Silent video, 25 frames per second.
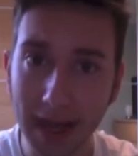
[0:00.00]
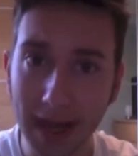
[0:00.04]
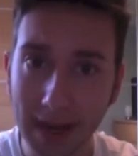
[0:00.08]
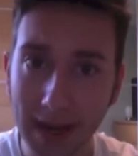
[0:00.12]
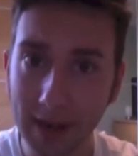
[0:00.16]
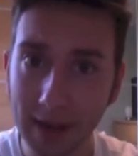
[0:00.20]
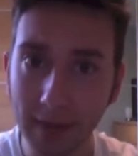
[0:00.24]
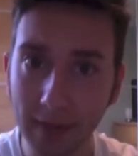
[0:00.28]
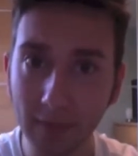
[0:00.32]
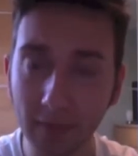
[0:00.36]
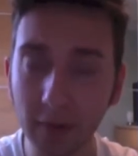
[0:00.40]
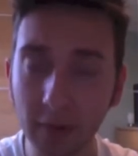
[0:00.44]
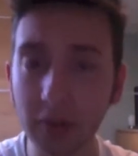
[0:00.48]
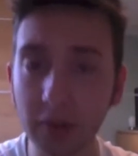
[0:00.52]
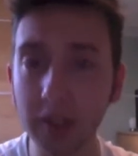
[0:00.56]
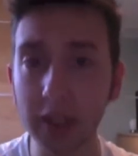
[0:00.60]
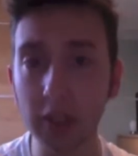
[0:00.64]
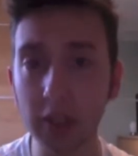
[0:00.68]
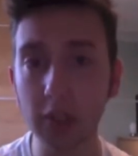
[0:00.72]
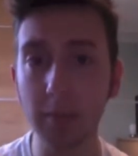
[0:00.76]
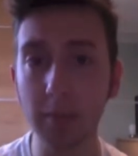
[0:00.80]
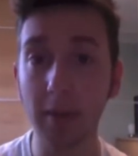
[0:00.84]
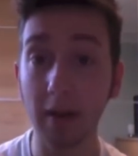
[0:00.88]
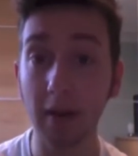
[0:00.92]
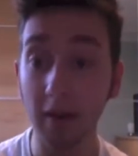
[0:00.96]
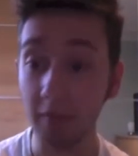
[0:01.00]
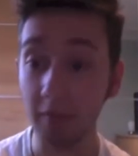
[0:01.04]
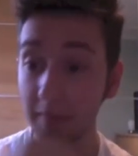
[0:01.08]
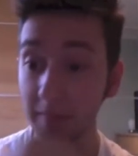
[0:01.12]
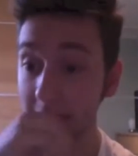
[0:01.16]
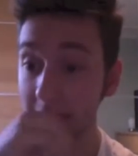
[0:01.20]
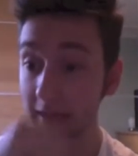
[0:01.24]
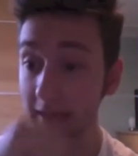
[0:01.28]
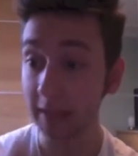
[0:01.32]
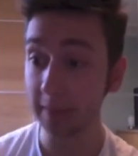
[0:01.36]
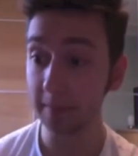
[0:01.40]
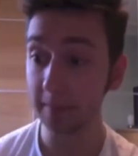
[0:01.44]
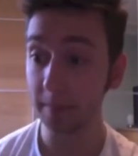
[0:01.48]
any footage of
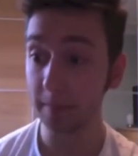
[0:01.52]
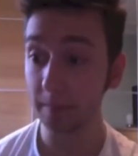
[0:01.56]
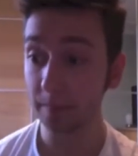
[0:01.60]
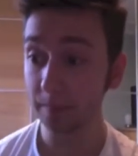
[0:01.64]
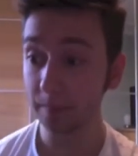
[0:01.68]
me